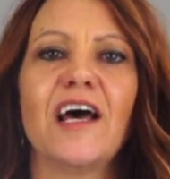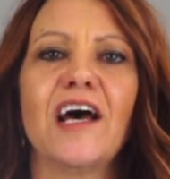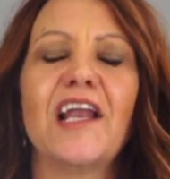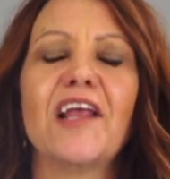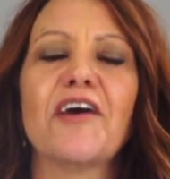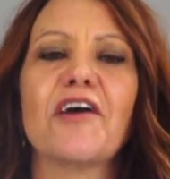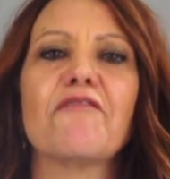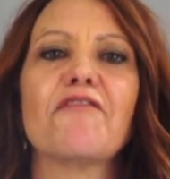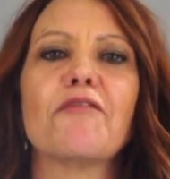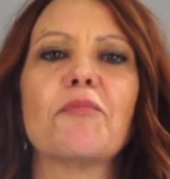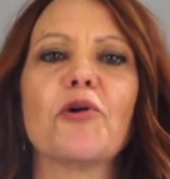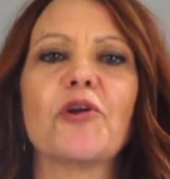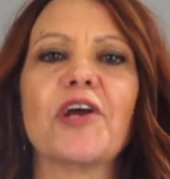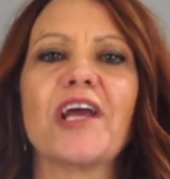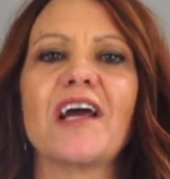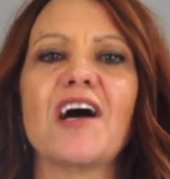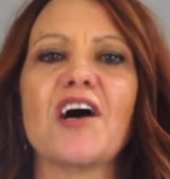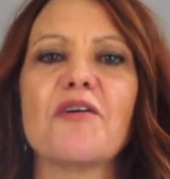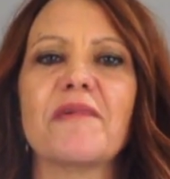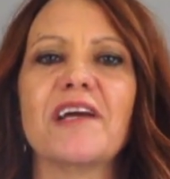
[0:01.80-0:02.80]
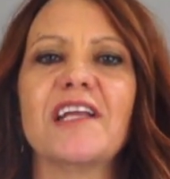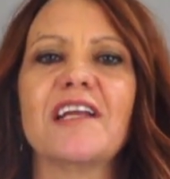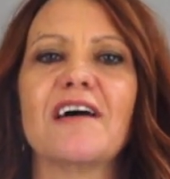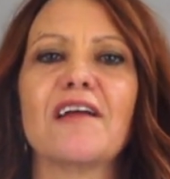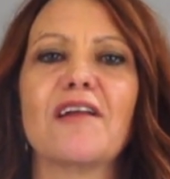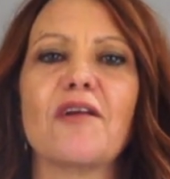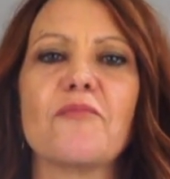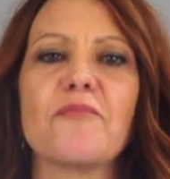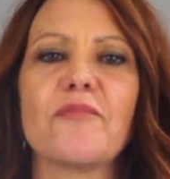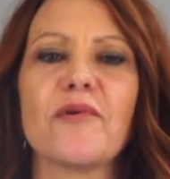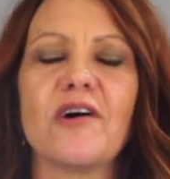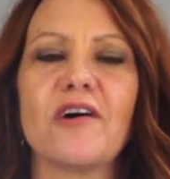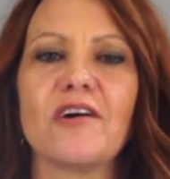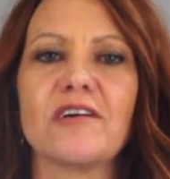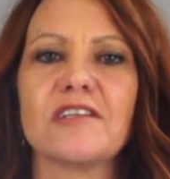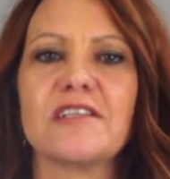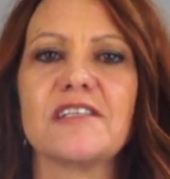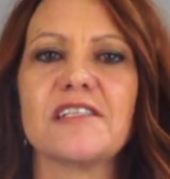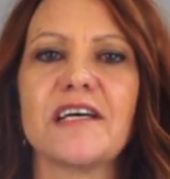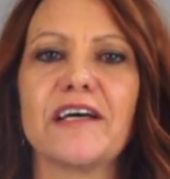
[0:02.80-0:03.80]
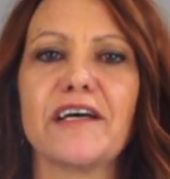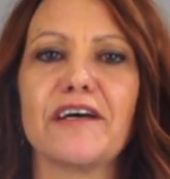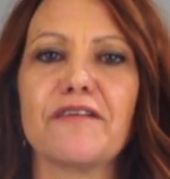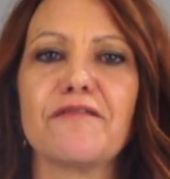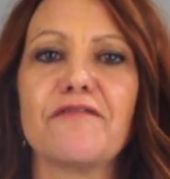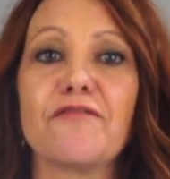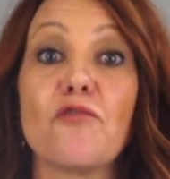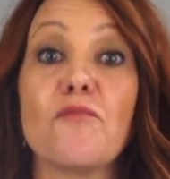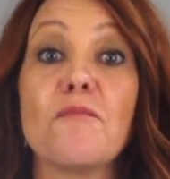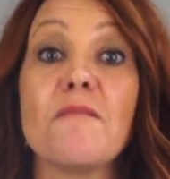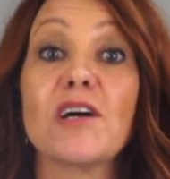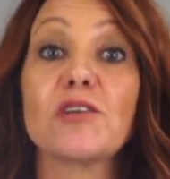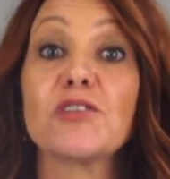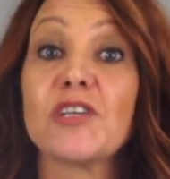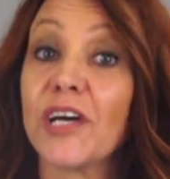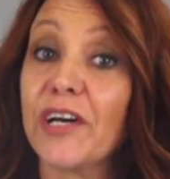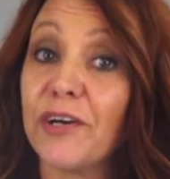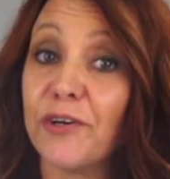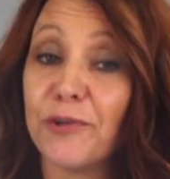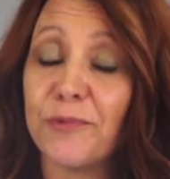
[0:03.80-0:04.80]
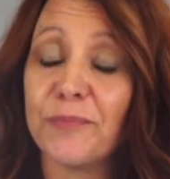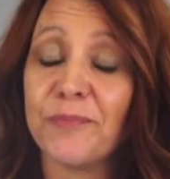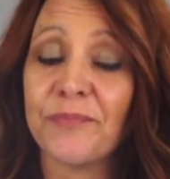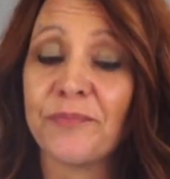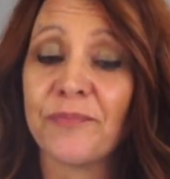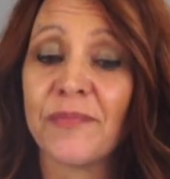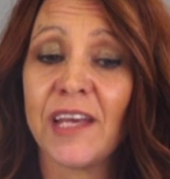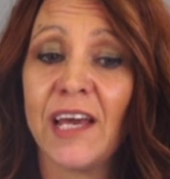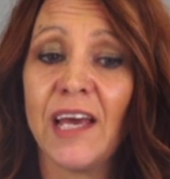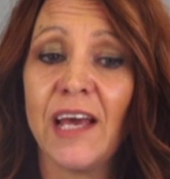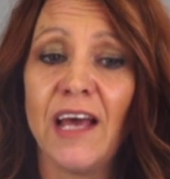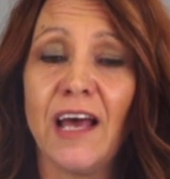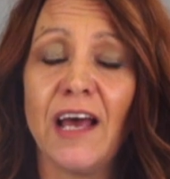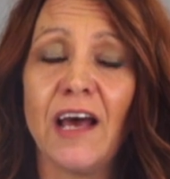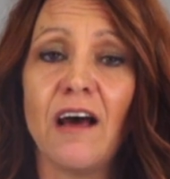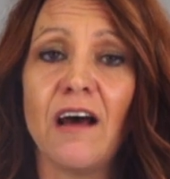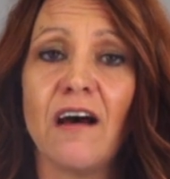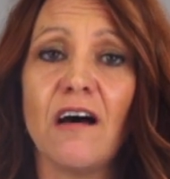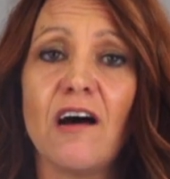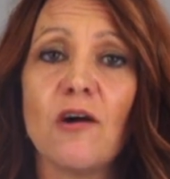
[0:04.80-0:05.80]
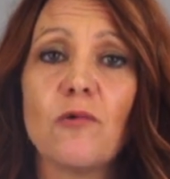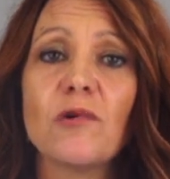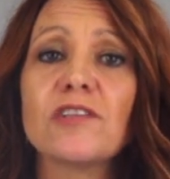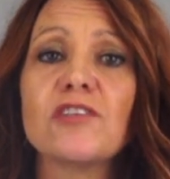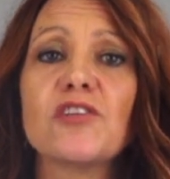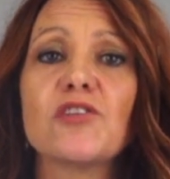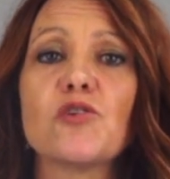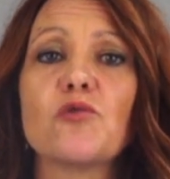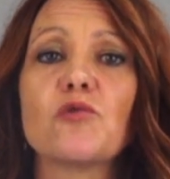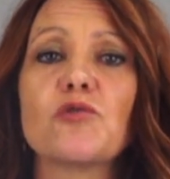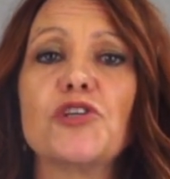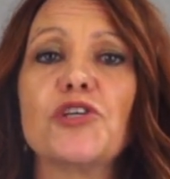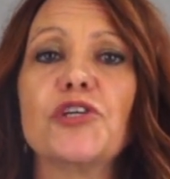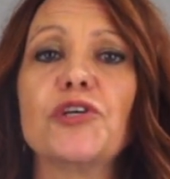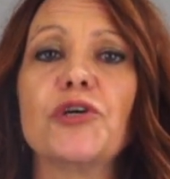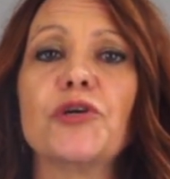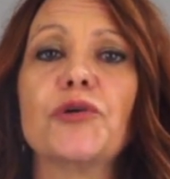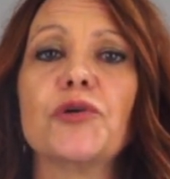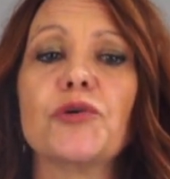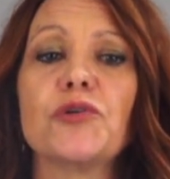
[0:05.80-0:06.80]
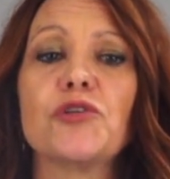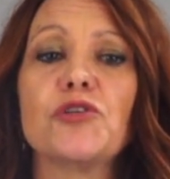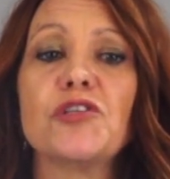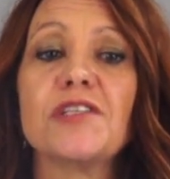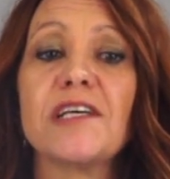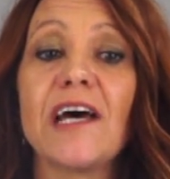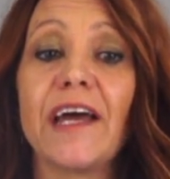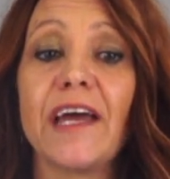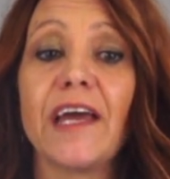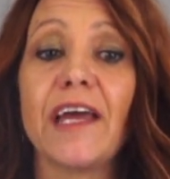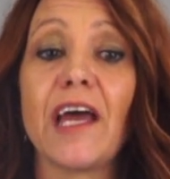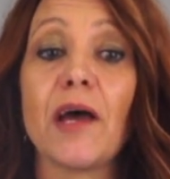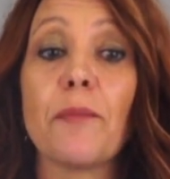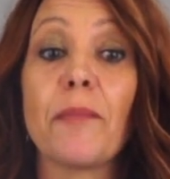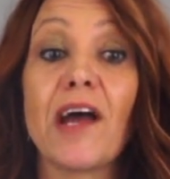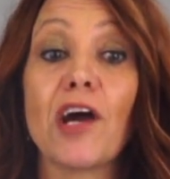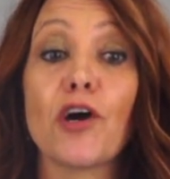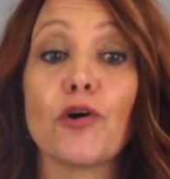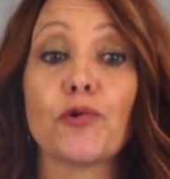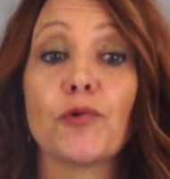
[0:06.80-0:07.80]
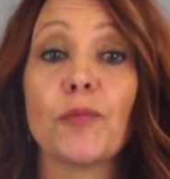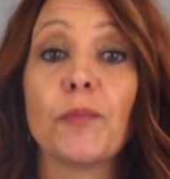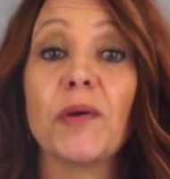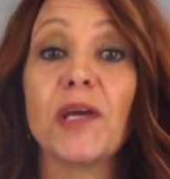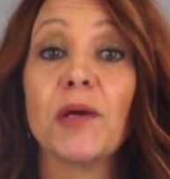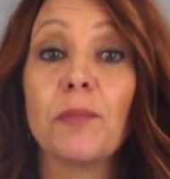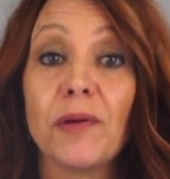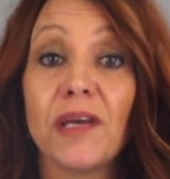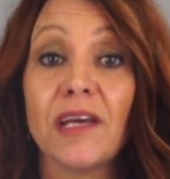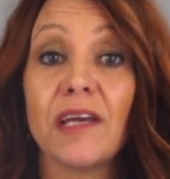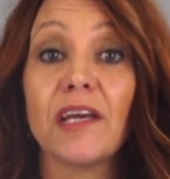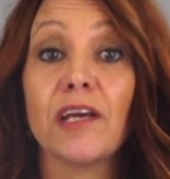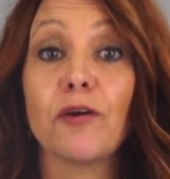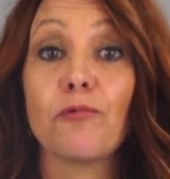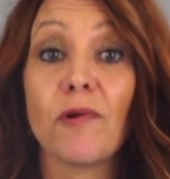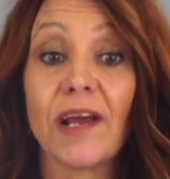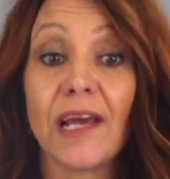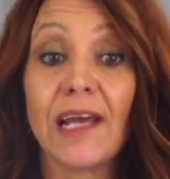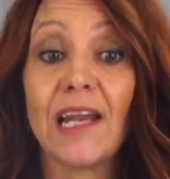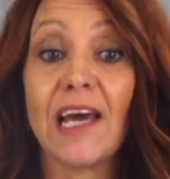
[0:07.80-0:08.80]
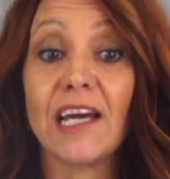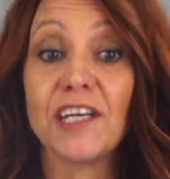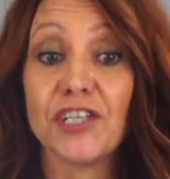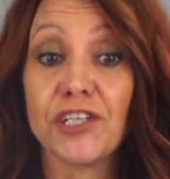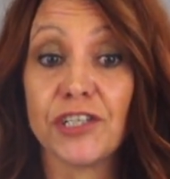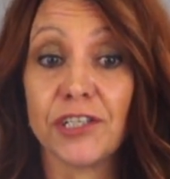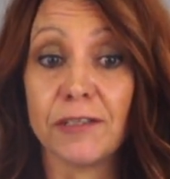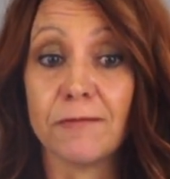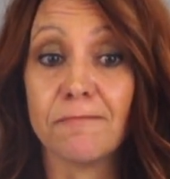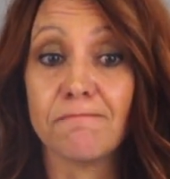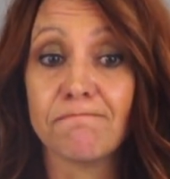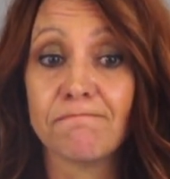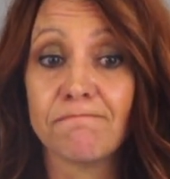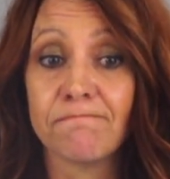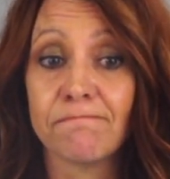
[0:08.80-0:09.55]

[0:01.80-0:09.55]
Hello everybody, I'm Ina Lombard from MotoGirl. I want to talk to you today about PPE regulation.